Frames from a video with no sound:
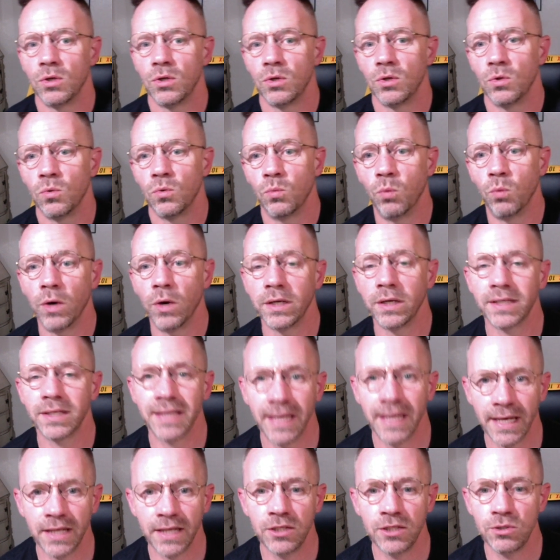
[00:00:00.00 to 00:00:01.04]
What
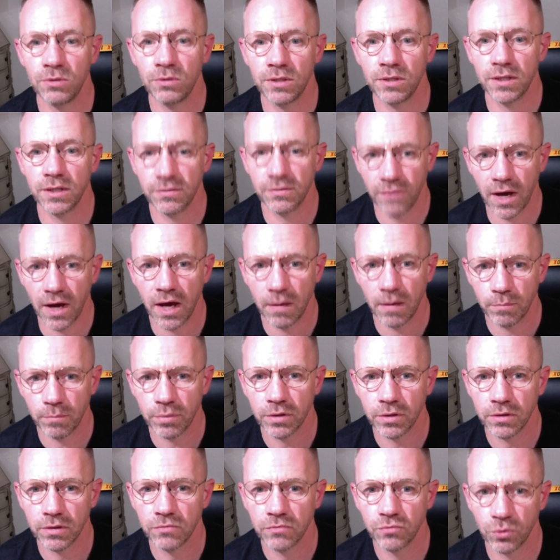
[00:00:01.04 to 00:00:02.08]
can you give up
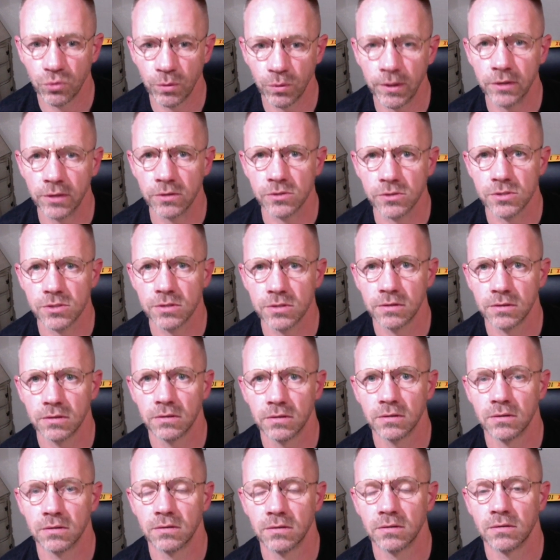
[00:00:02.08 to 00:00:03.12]
for reals?
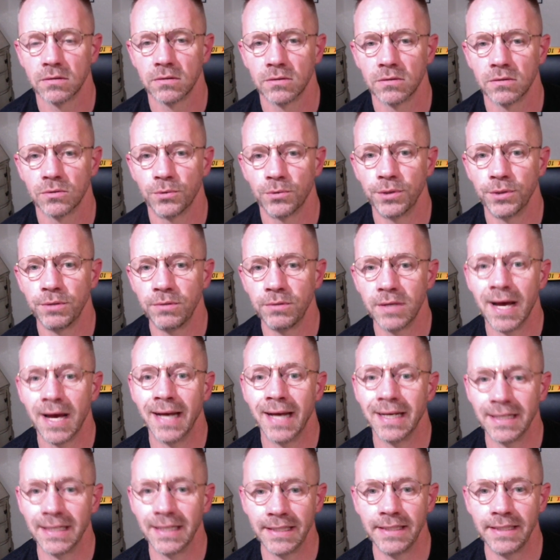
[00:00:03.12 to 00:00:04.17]
What do you not
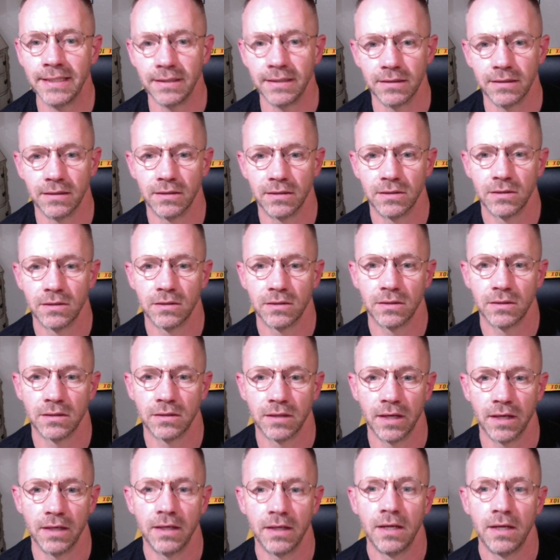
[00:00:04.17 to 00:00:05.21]
need?
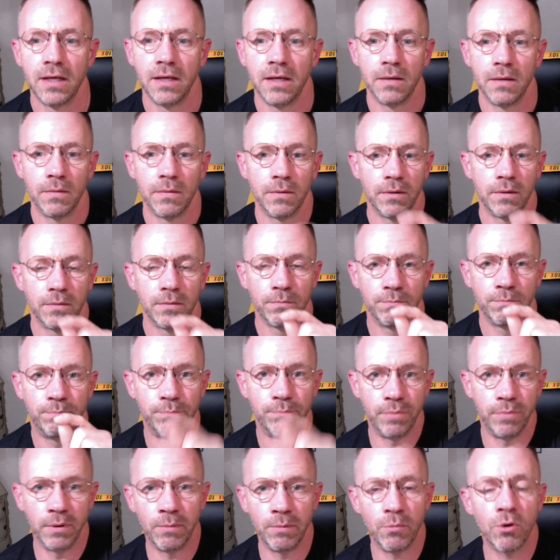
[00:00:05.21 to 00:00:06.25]
Okay.
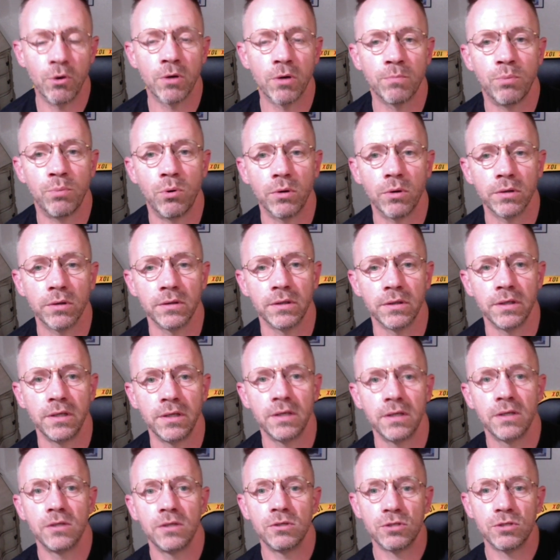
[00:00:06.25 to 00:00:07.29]
But more importantly,
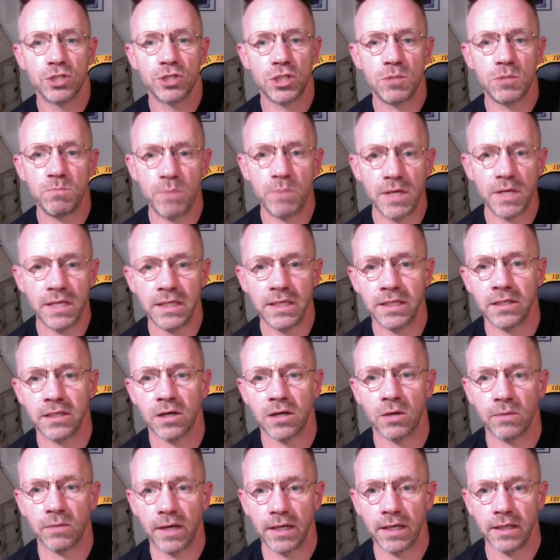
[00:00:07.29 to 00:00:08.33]
you're spending it
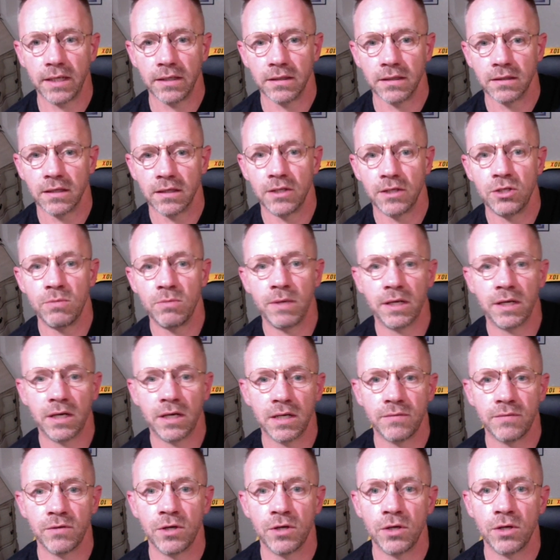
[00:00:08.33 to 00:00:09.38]
already, and you may not
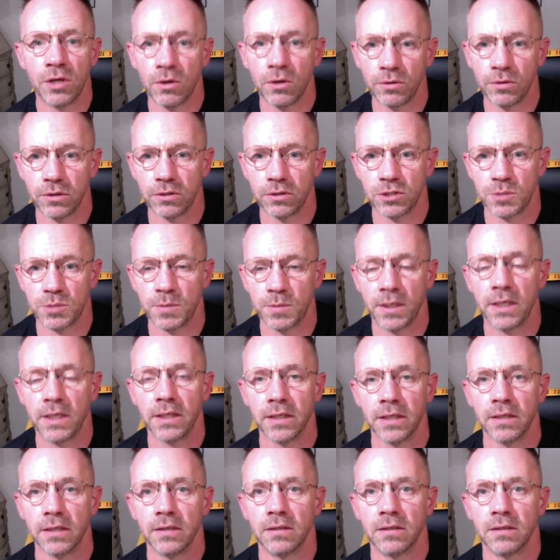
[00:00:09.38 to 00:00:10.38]
even know that you're spending it.